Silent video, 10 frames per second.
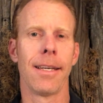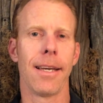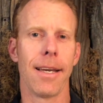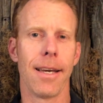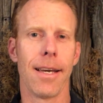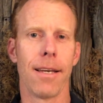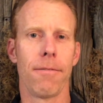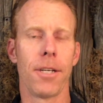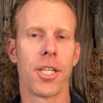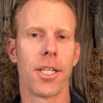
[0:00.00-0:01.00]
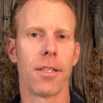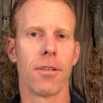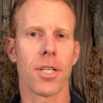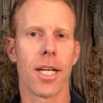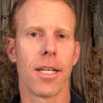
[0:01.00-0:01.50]
and fishing,
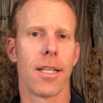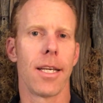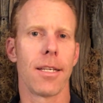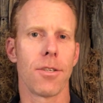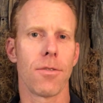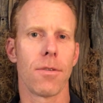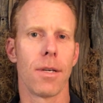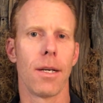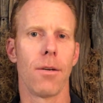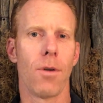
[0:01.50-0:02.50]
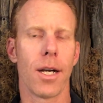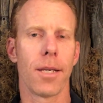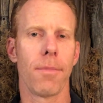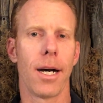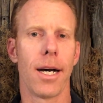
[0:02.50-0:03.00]
those kind of things,
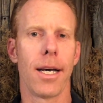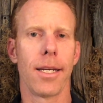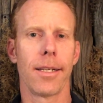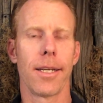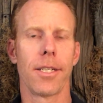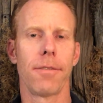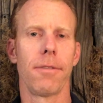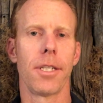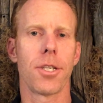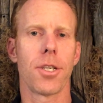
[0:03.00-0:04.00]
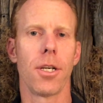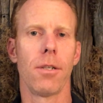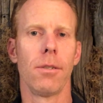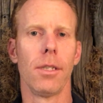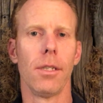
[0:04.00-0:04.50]
walking by and catching fish. So